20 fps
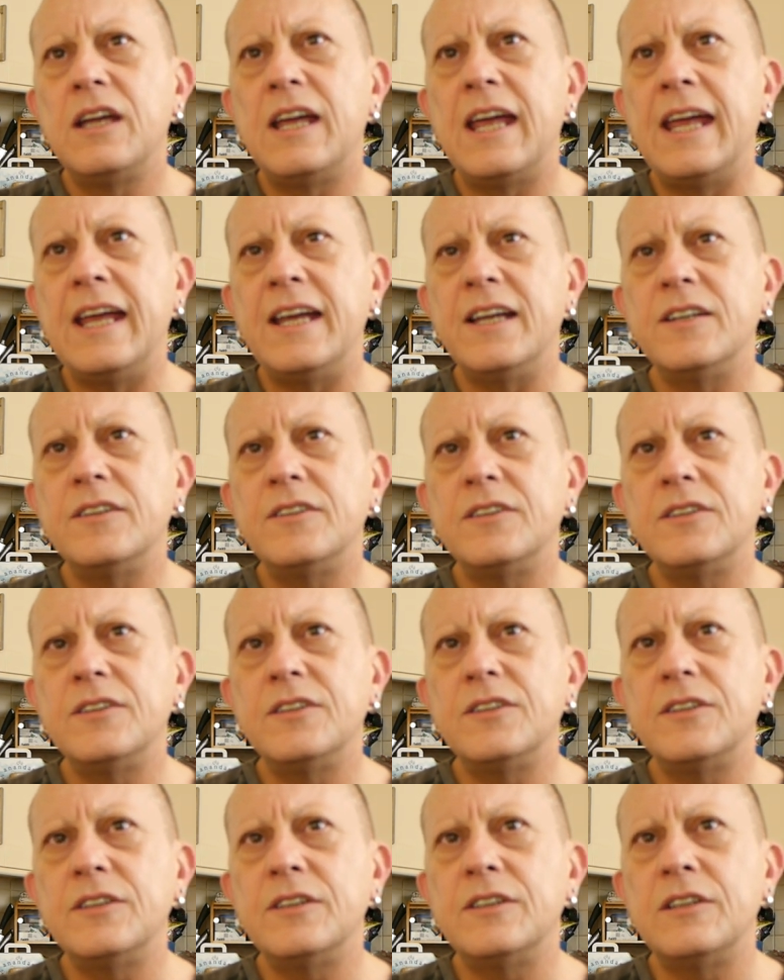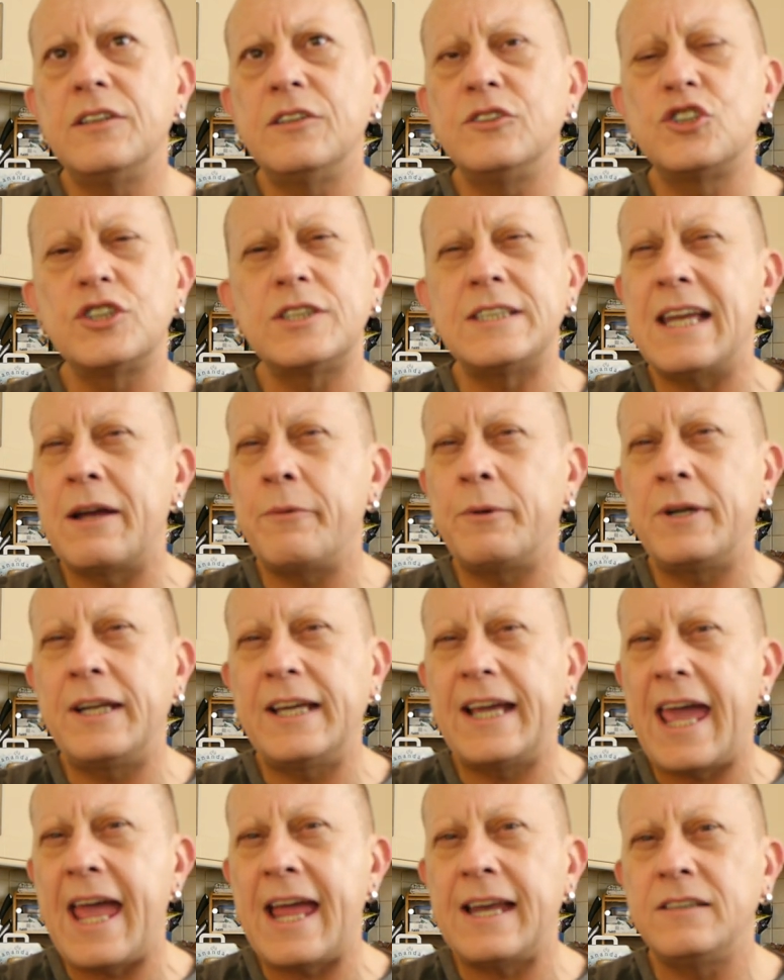it just now and
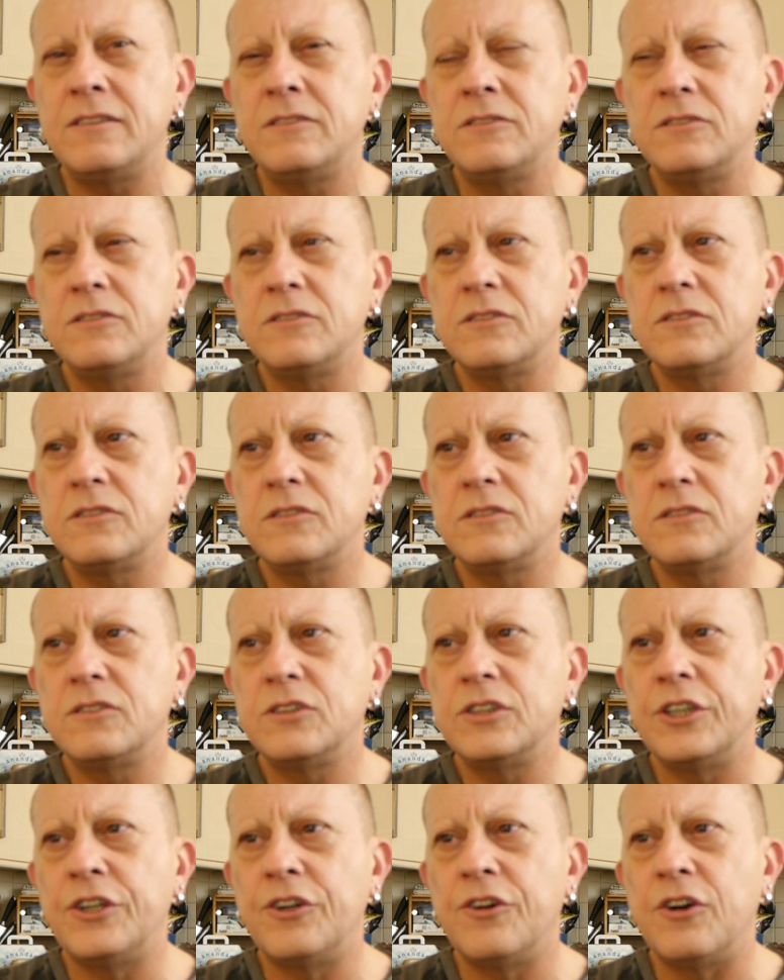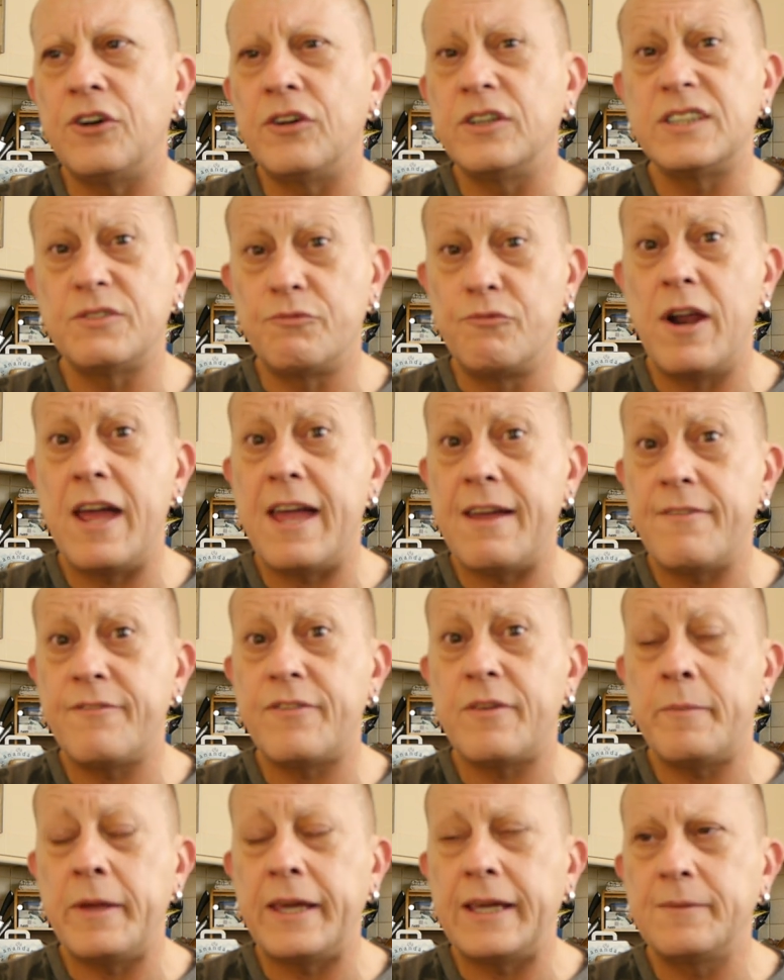again, you know, it's rare
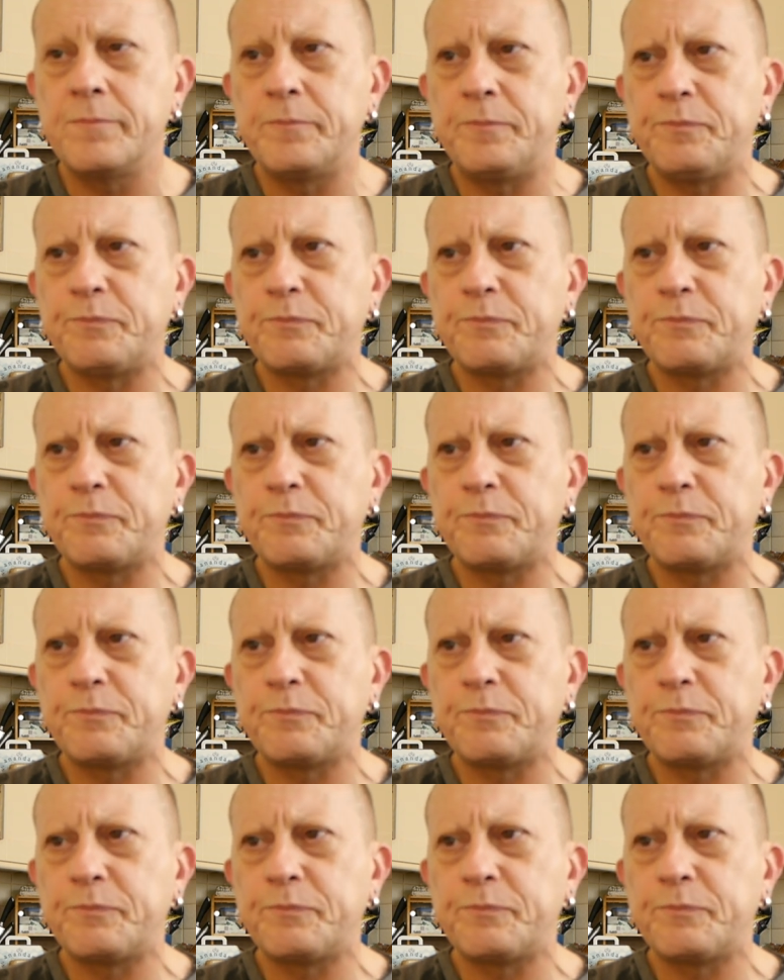for me,